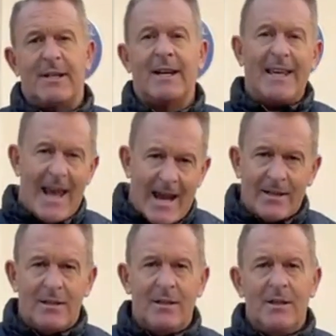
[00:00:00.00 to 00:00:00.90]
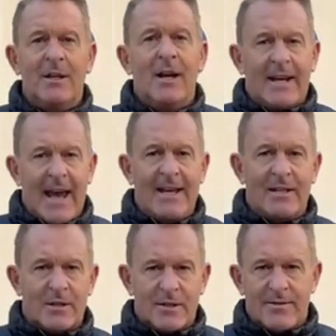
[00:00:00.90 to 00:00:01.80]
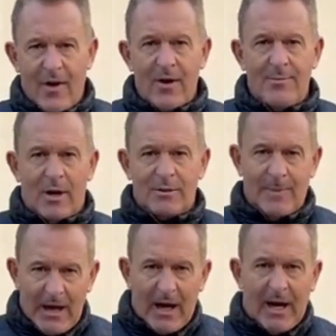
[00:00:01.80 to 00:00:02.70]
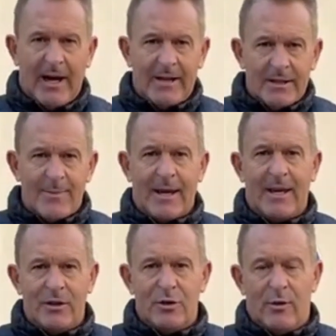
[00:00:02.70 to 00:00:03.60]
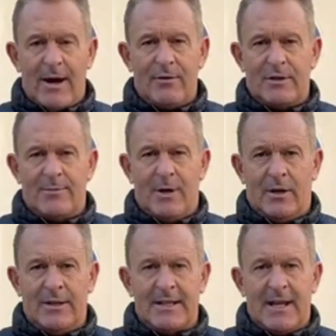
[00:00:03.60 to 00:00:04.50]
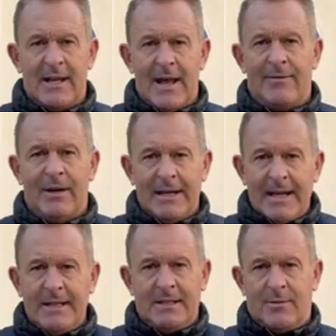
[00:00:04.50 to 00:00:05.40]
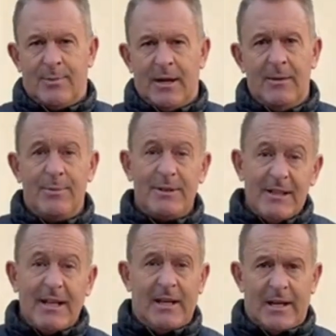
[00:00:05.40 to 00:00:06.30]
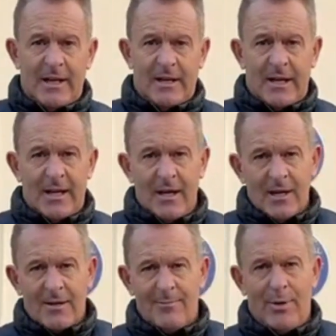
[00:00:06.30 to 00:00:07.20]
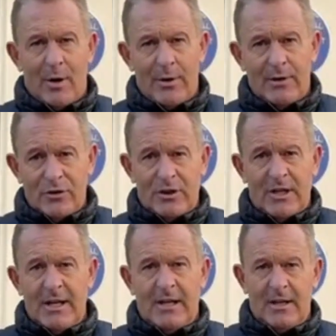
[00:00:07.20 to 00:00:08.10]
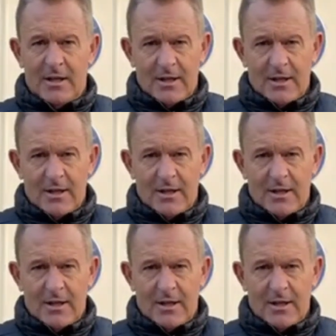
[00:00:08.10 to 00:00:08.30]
And again, Keynes is very much behind making sure aggregate demand is at the level it needs to be, particularly the component G.